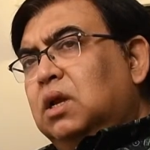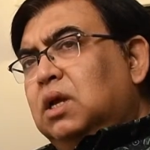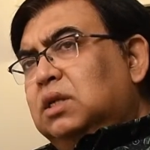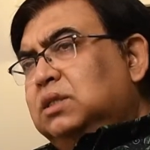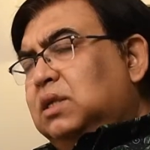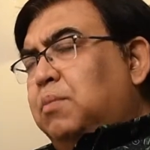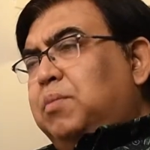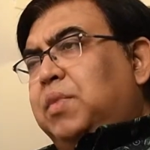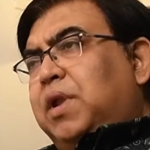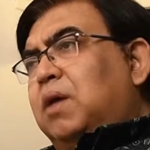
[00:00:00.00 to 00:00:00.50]

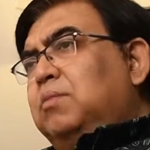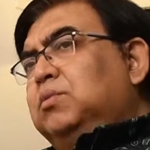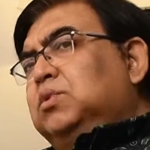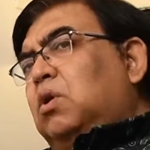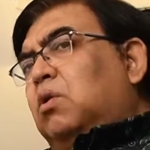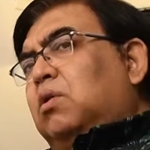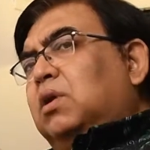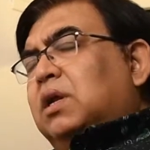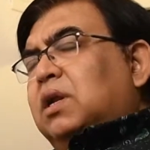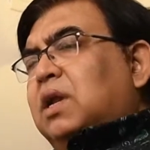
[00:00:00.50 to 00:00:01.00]
Sometimes
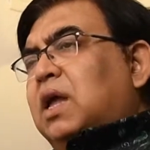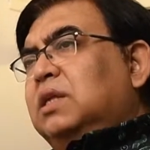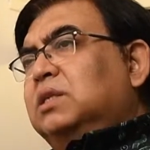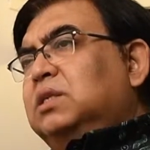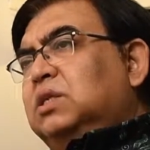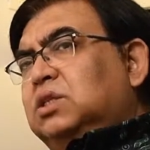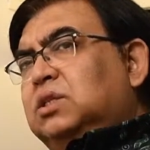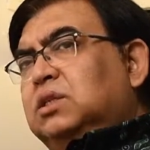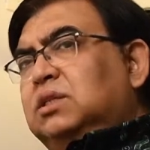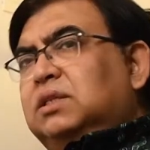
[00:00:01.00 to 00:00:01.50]

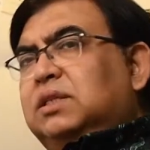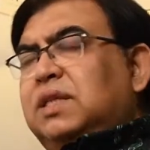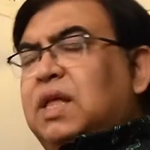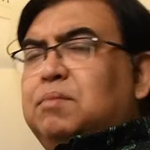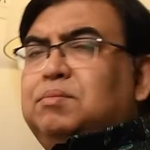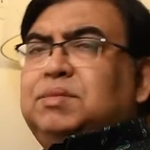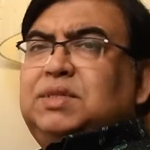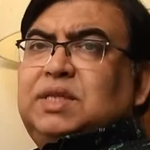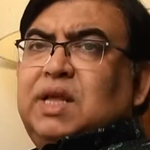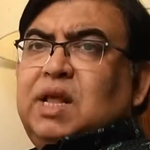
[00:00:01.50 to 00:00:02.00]
organizations
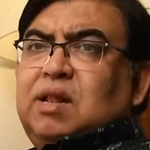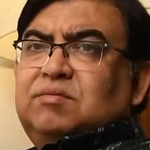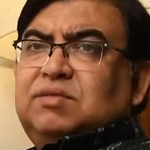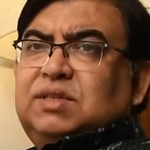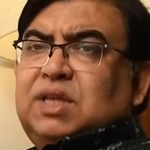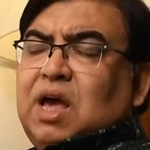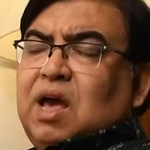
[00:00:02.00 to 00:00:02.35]
themselves